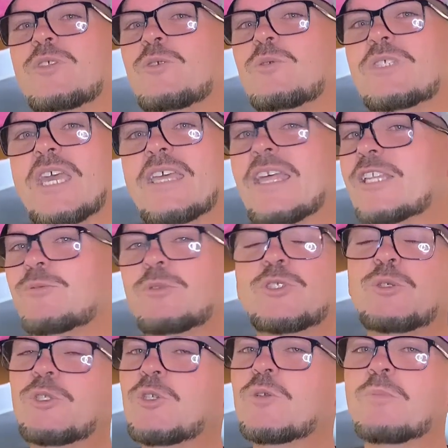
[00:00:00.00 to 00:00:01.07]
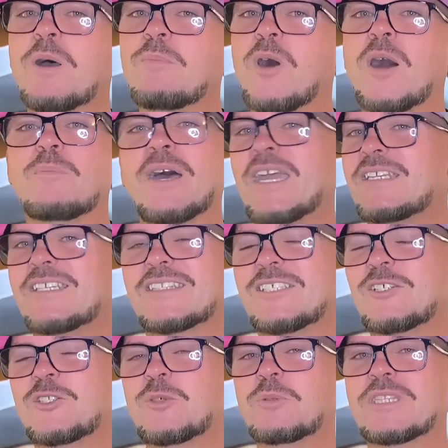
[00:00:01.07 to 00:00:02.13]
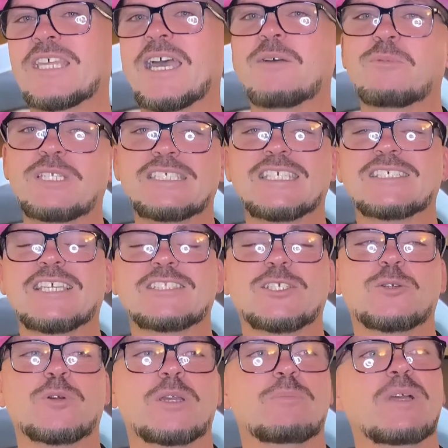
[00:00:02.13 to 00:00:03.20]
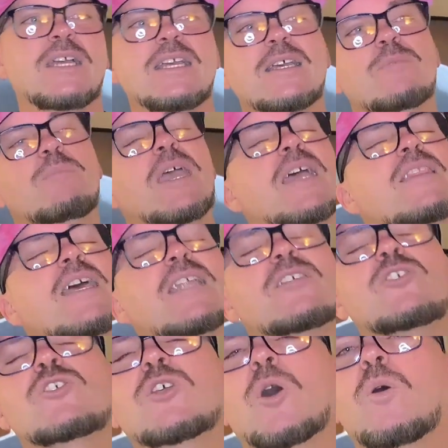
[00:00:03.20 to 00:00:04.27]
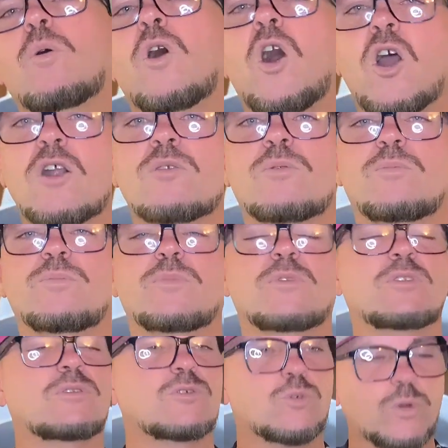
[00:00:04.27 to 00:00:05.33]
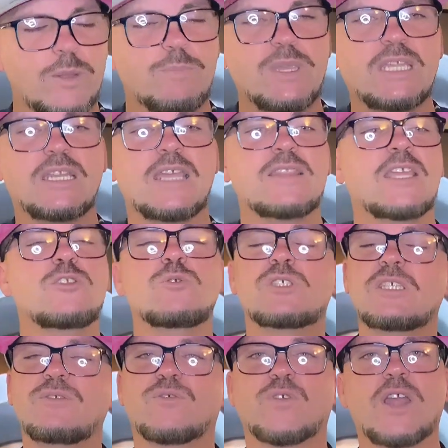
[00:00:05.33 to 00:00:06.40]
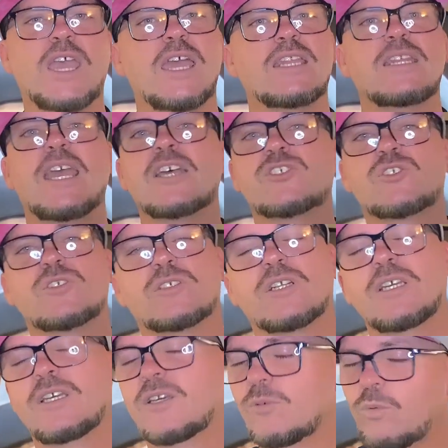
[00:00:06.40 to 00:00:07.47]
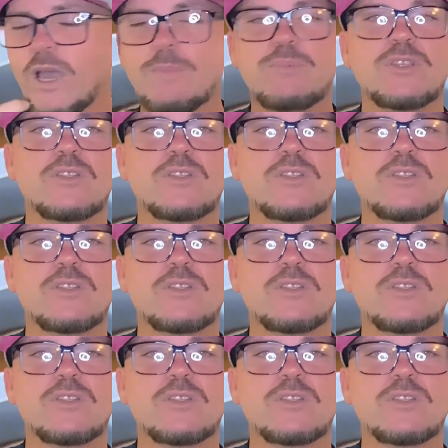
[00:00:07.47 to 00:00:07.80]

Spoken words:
say, that's between you and my mom. I ain't nothing to do with that. When he says that to Grip, man, that is so heart gripping. And then you see Fred and Esther wiping their